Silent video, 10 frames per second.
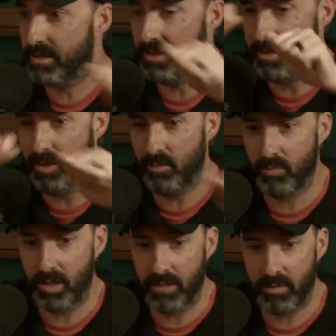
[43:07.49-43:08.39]
you know,
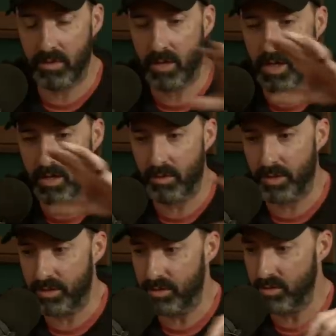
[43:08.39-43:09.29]
whatever color I
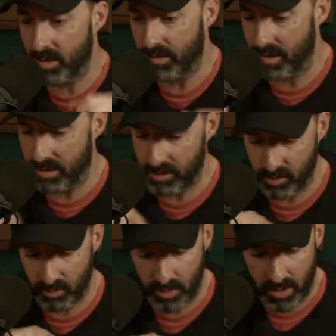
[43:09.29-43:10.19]
want to do, and then
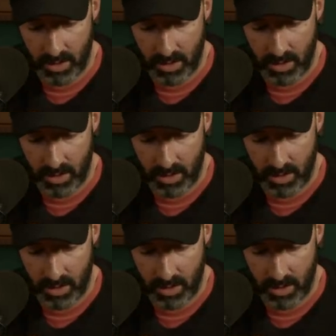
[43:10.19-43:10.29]
you